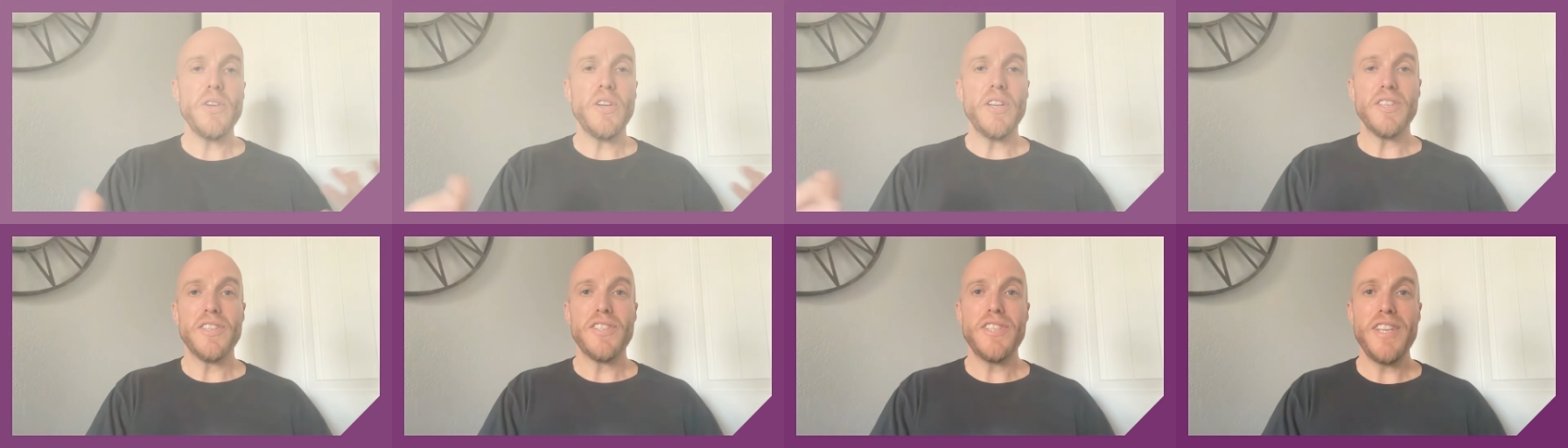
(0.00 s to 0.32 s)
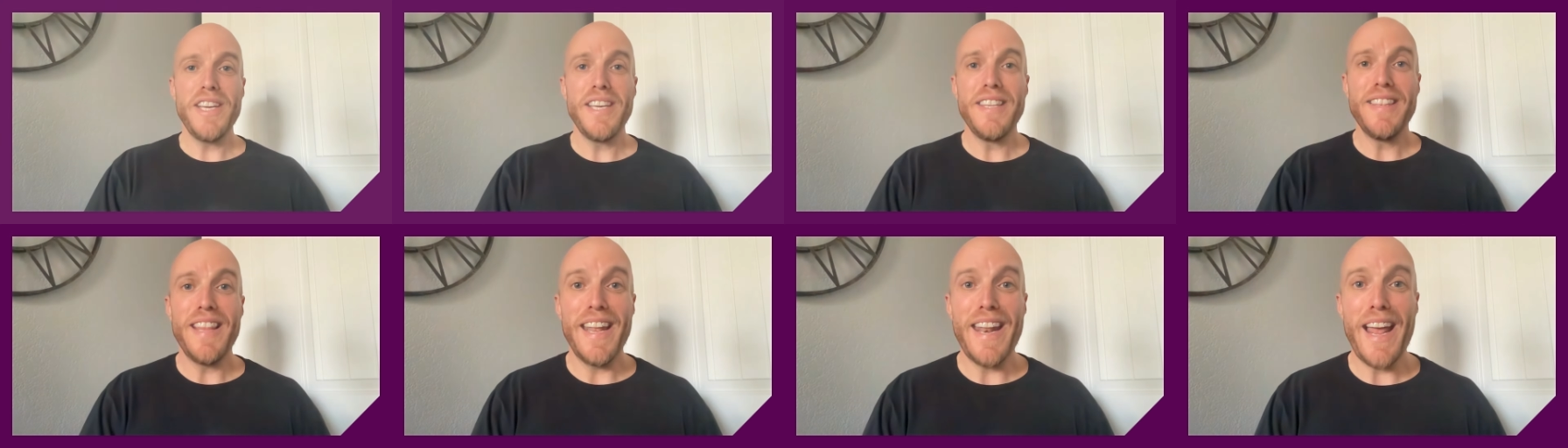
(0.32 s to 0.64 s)
you can
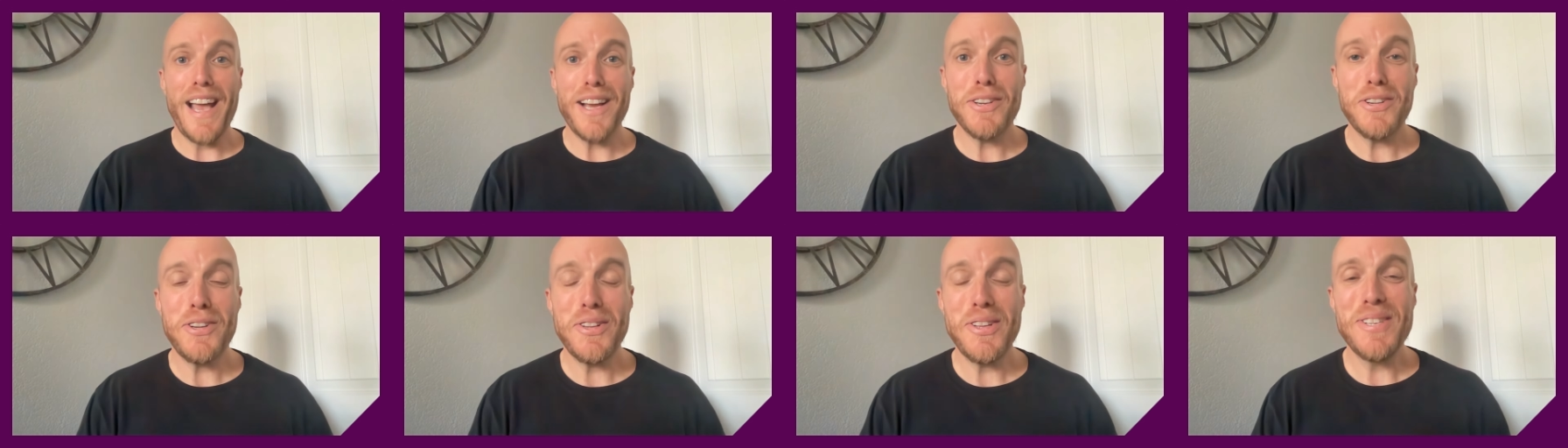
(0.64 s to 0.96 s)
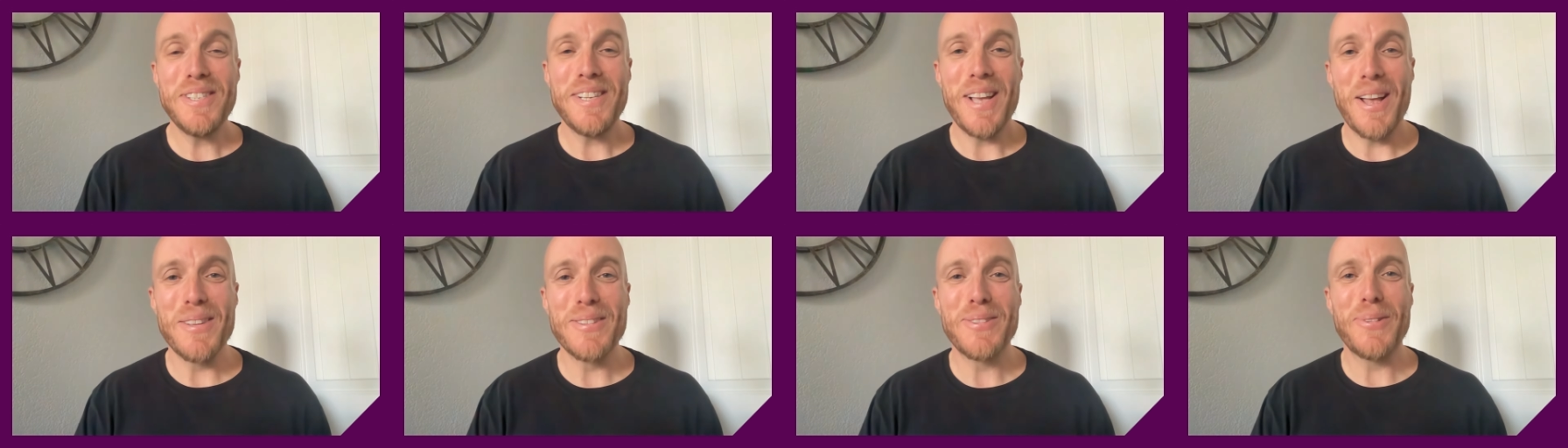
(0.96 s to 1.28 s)
see, that actually
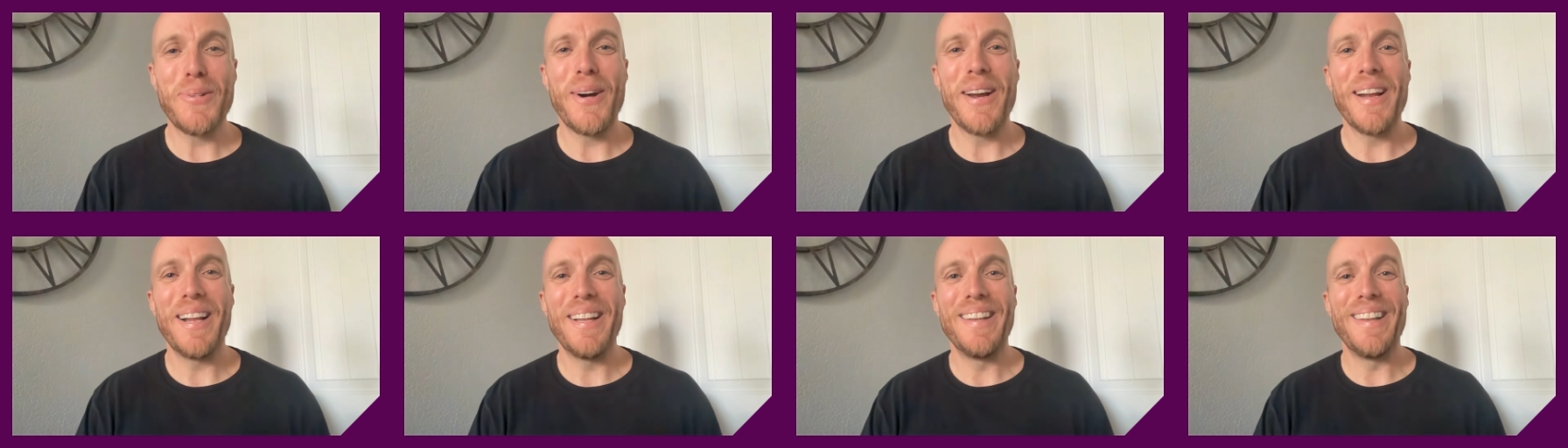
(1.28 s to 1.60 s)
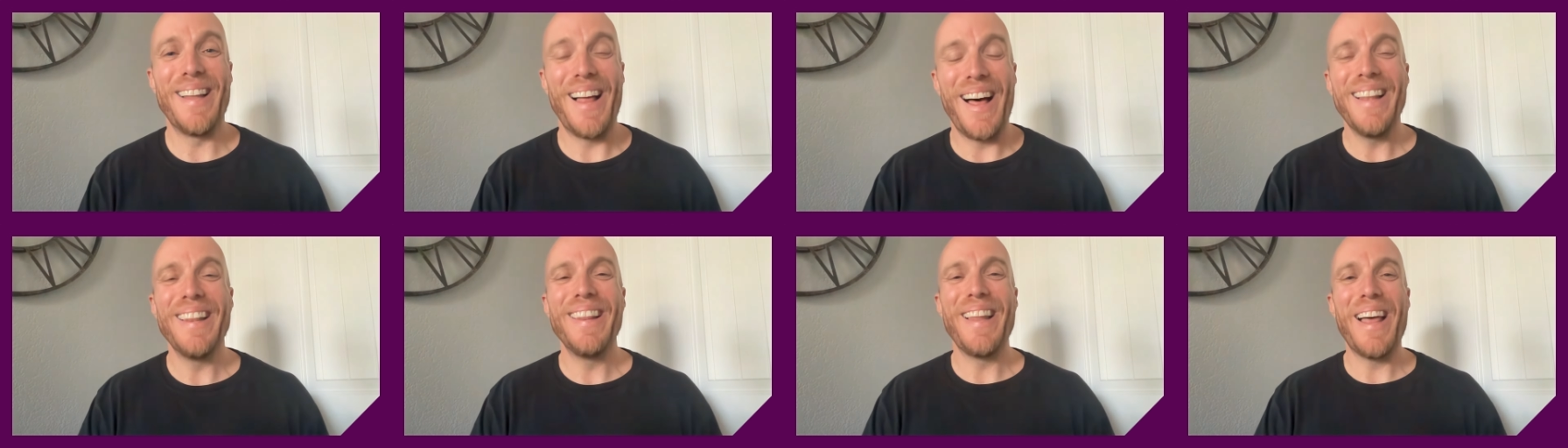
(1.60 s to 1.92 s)
sounds quite a
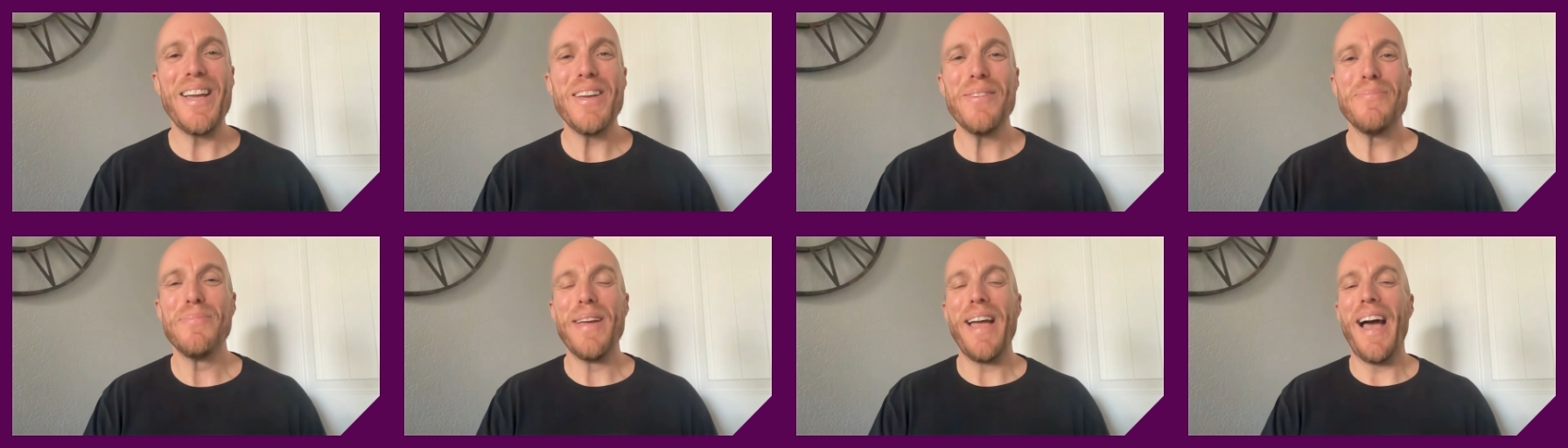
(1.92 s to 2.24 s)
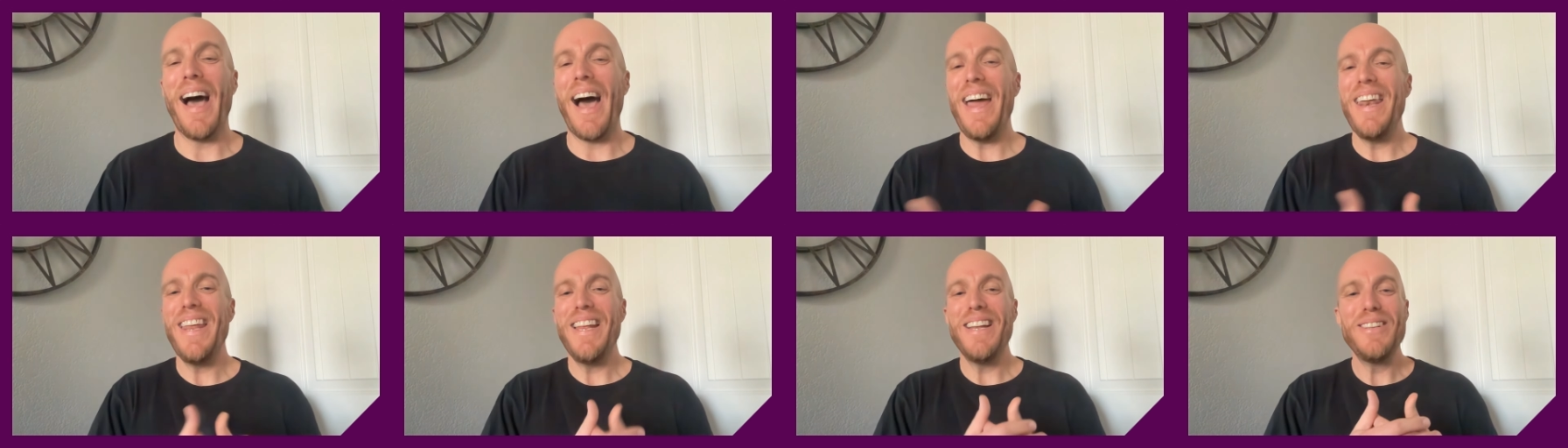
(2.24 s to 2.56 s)
lot like me.
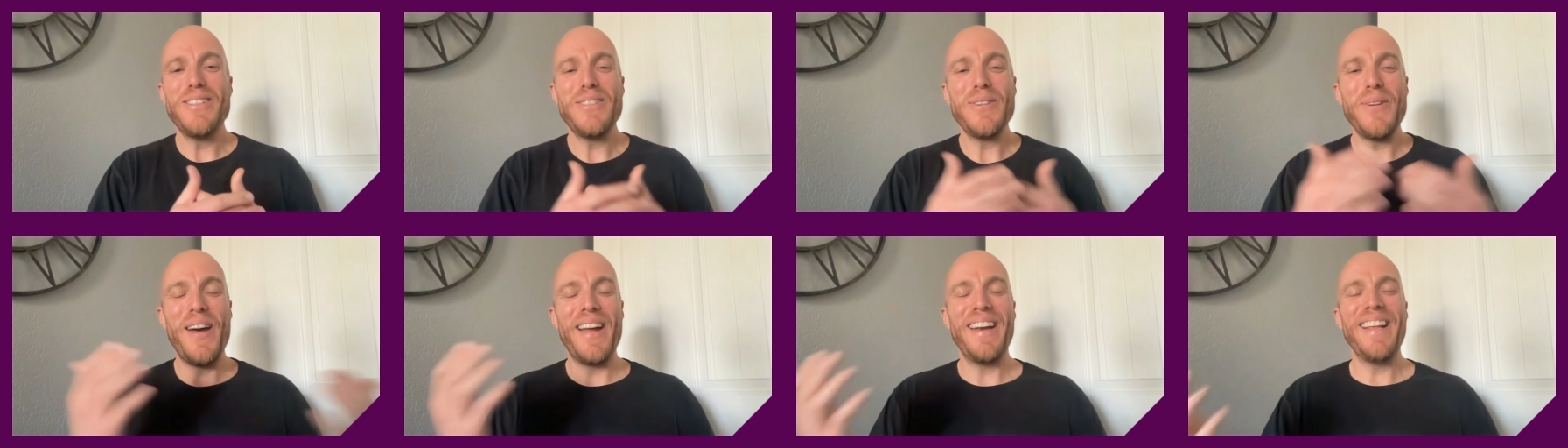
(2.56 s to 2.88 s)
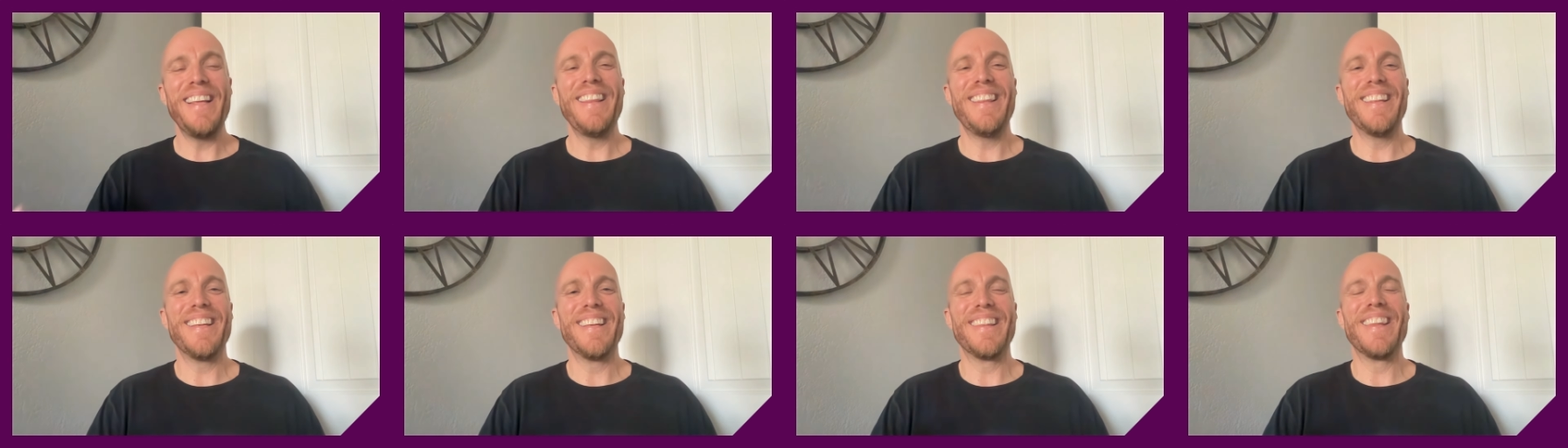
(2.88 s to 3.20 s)
I didn't do
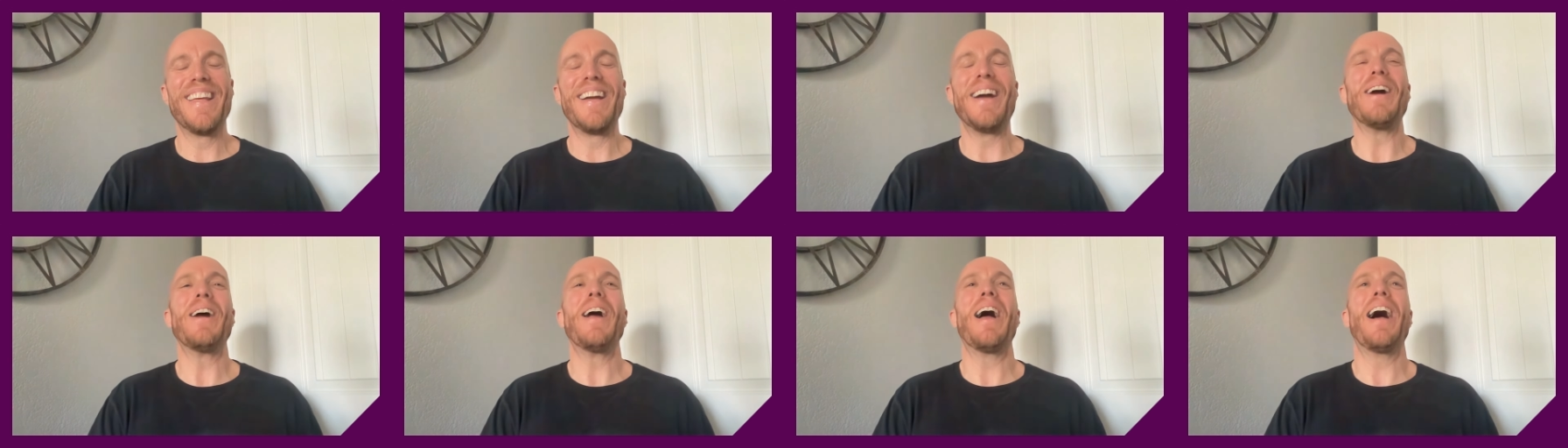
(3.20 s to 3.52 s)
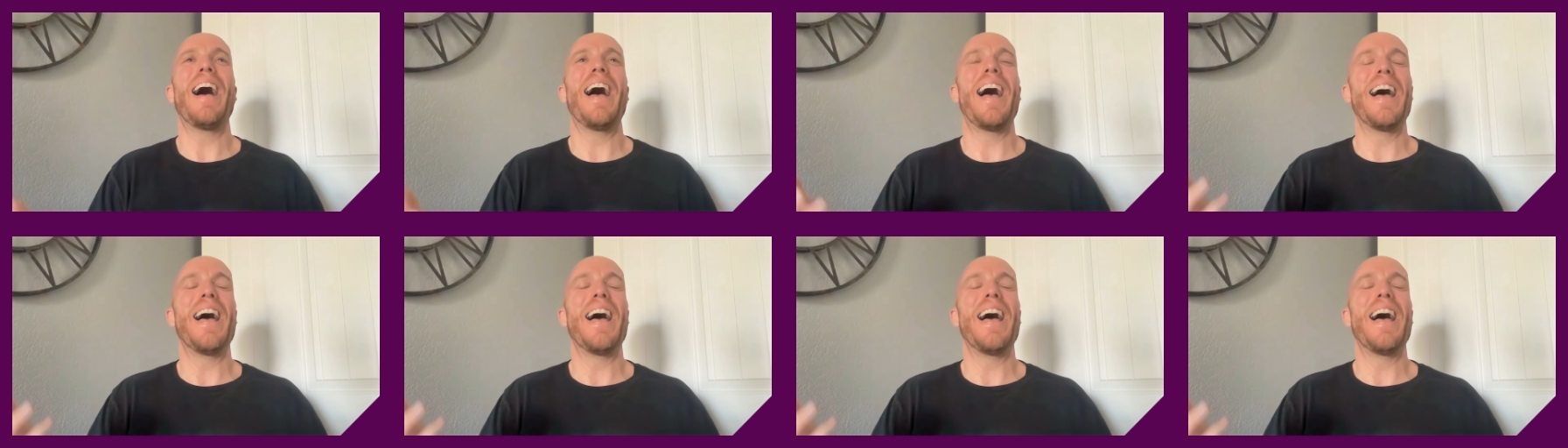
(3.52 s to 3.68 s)
anything there.